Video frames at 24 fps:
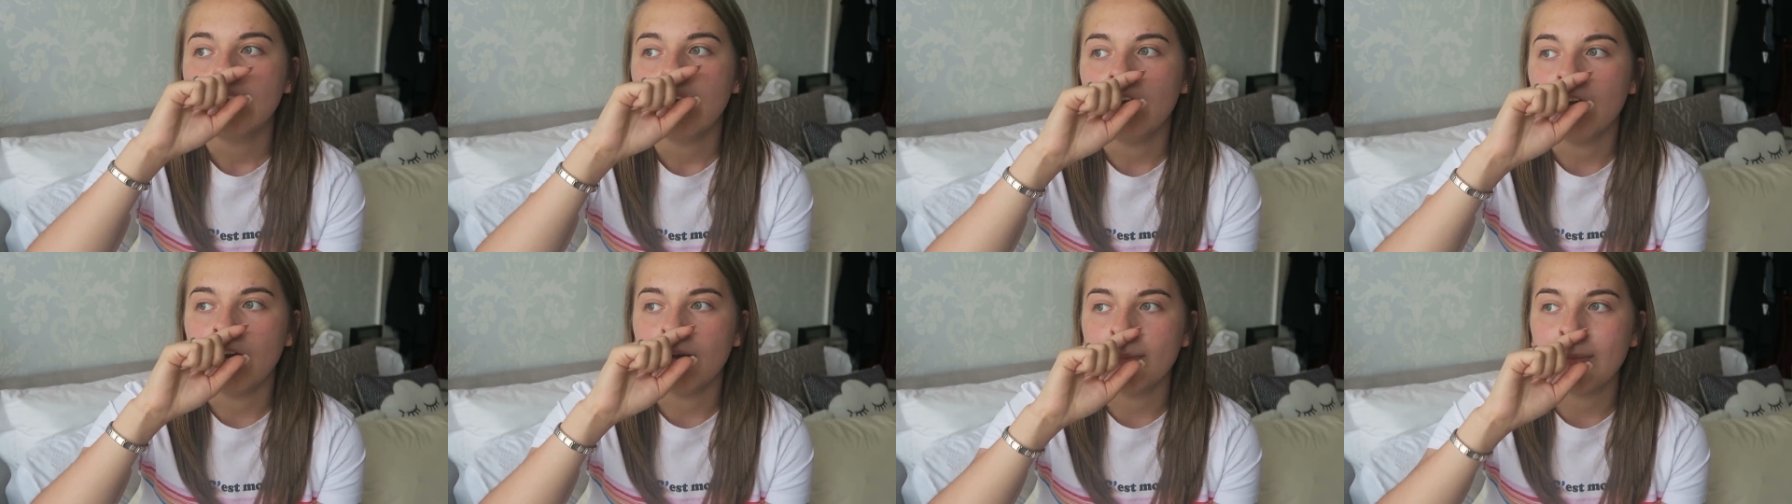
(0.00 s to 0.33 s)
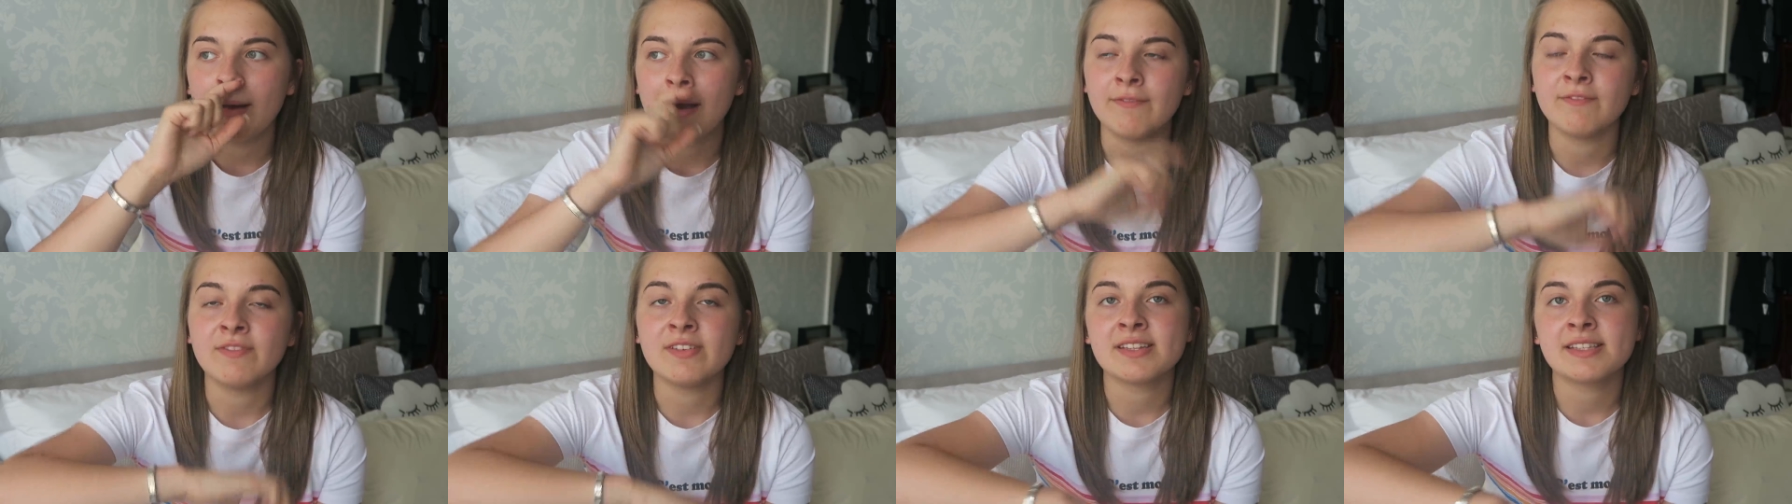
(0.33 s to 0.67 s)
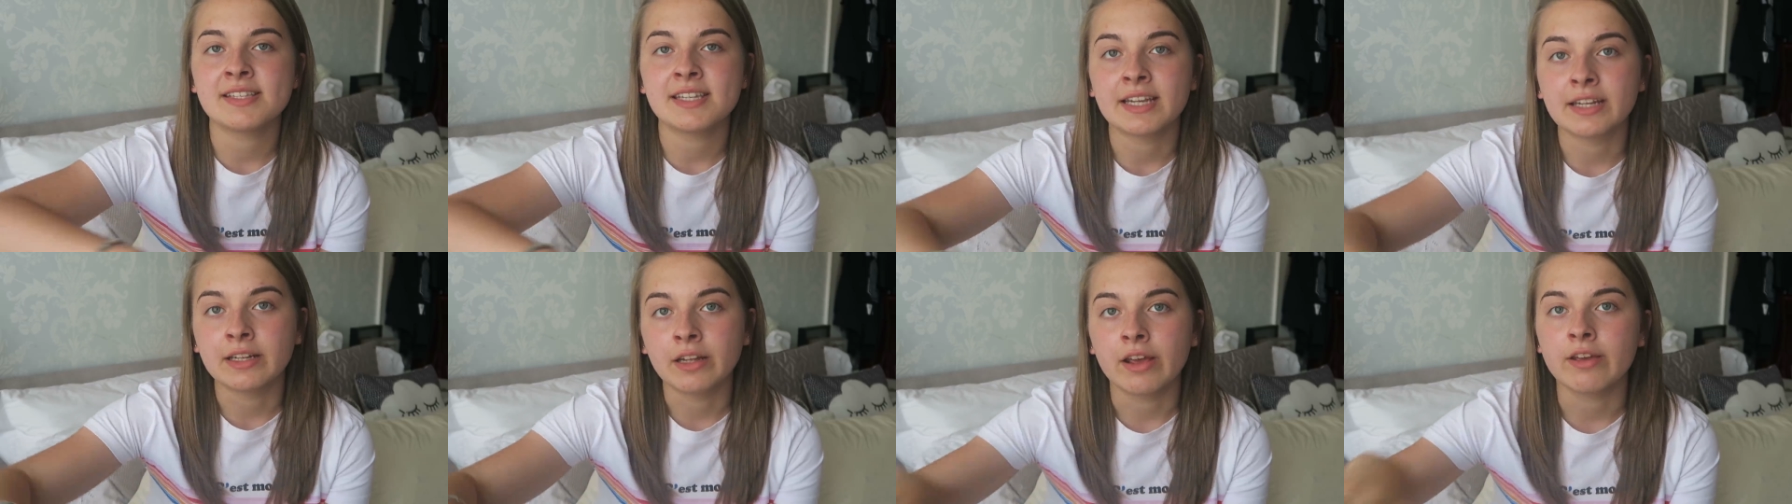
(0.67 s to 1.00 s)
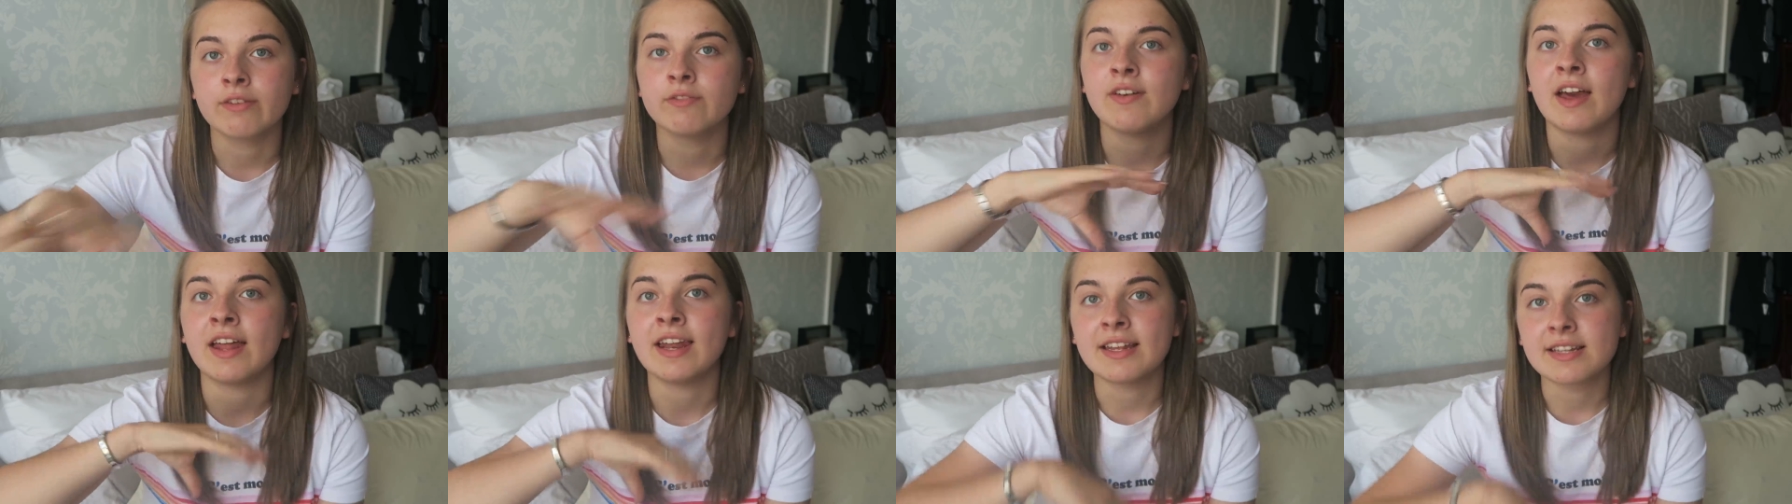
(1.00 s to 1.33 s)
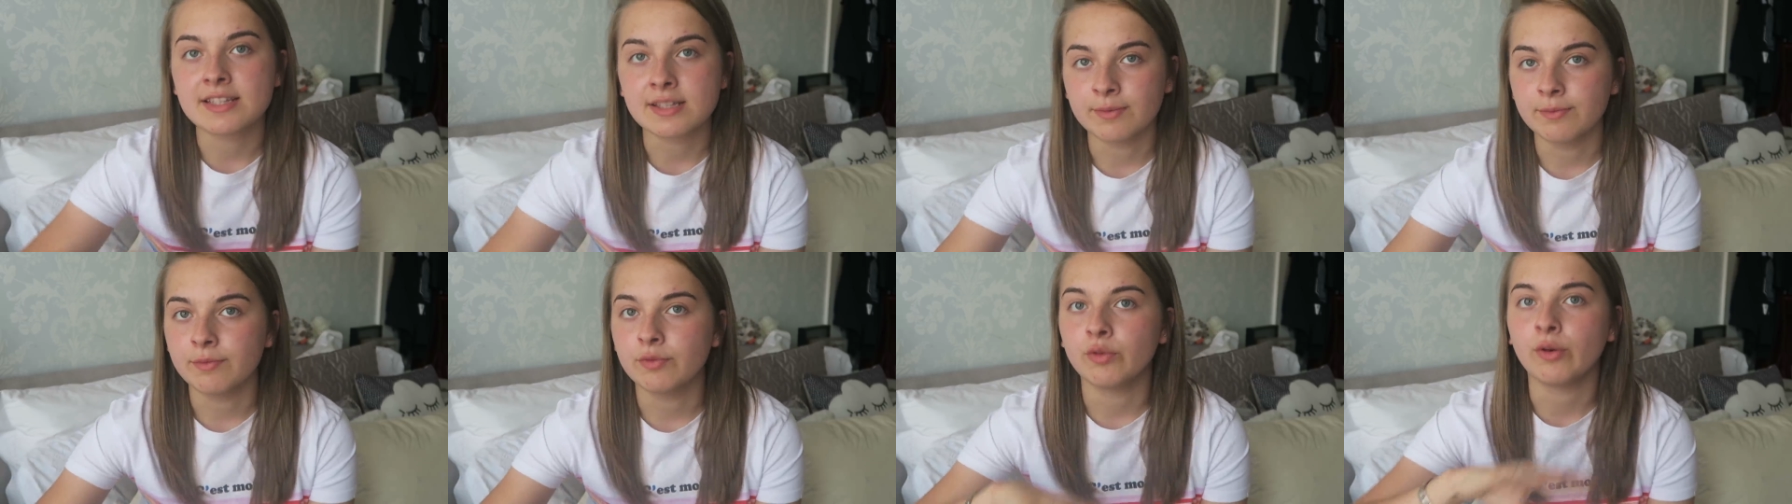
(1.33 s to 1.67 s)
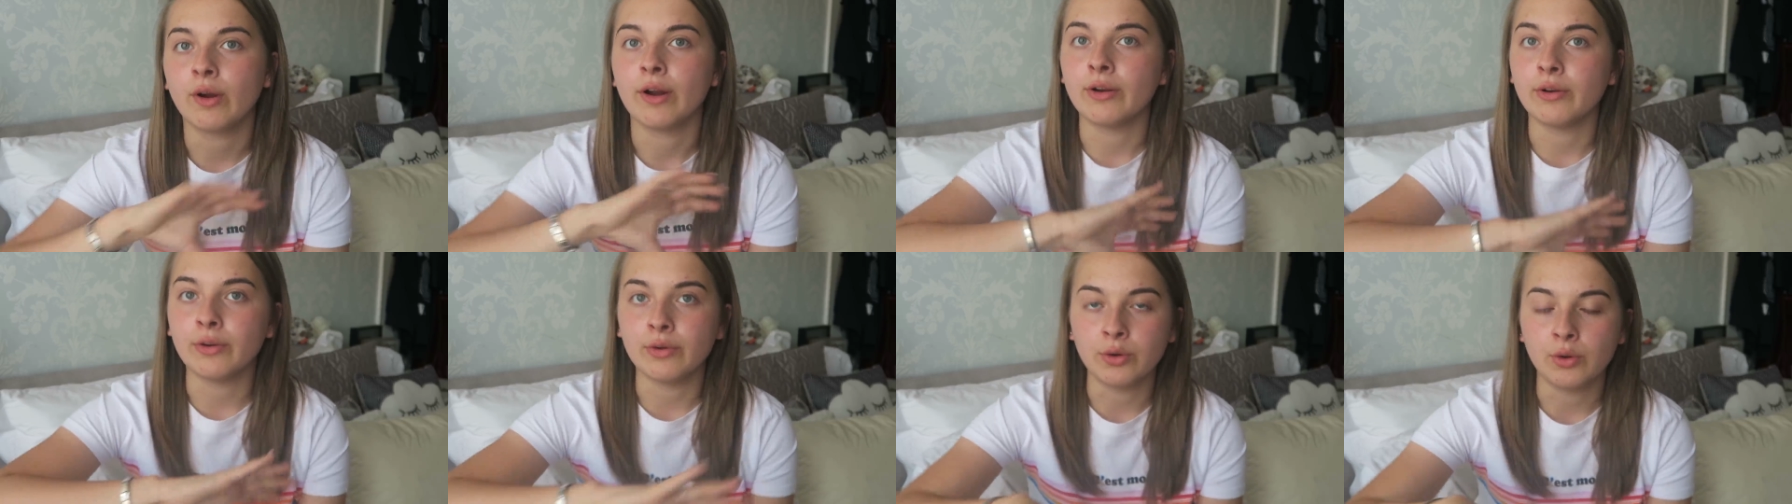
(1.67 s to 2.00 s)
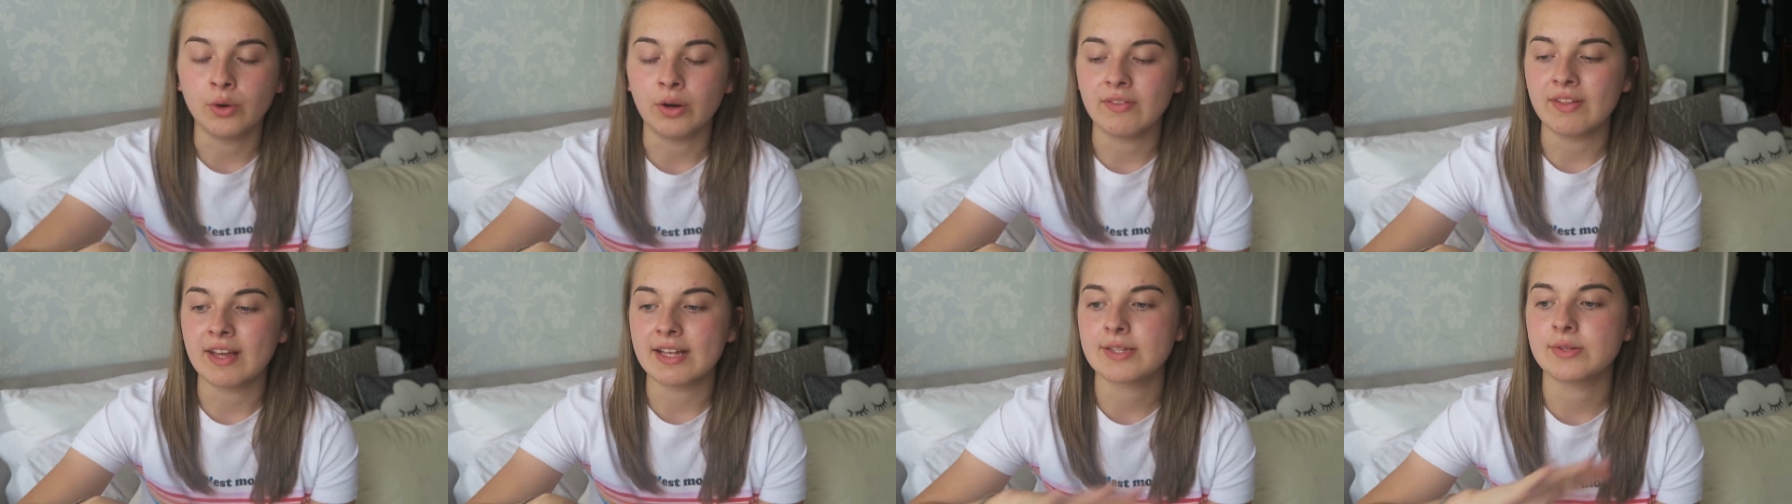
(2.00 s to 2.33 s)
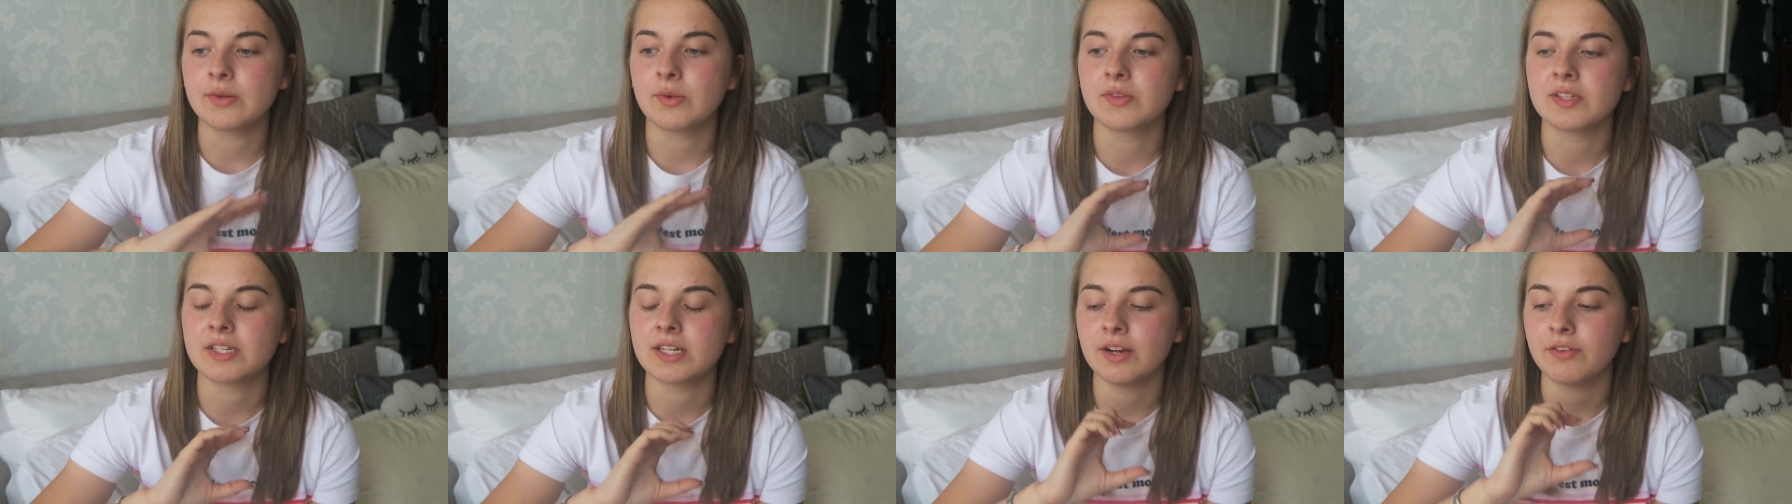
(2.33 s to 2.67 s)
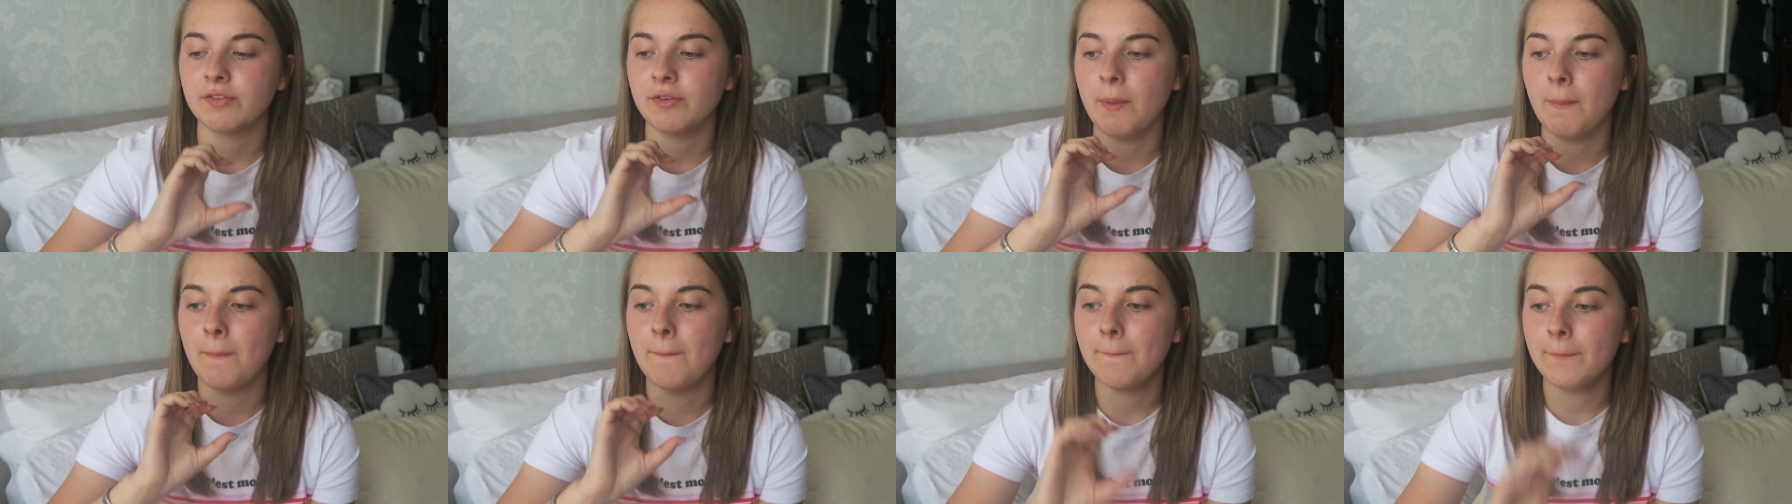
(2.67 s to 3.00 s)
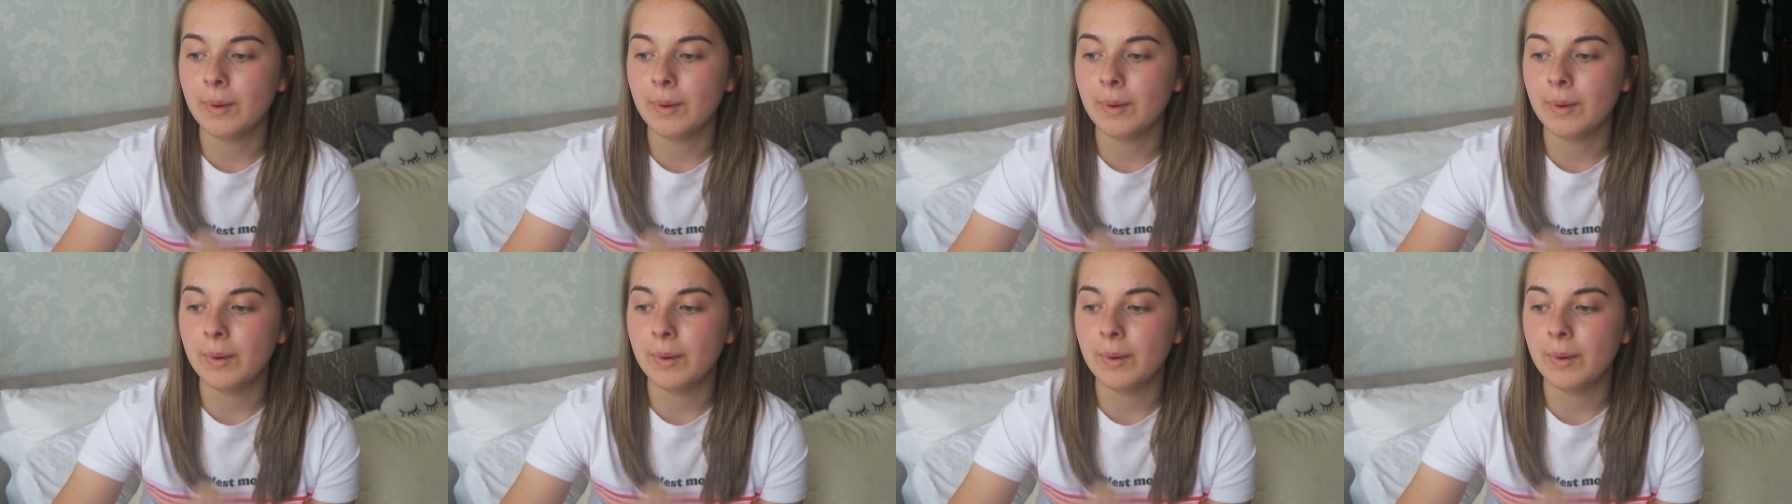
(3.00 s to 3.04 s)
And visiting, like, Venice and Verona and all of that sort of stuff.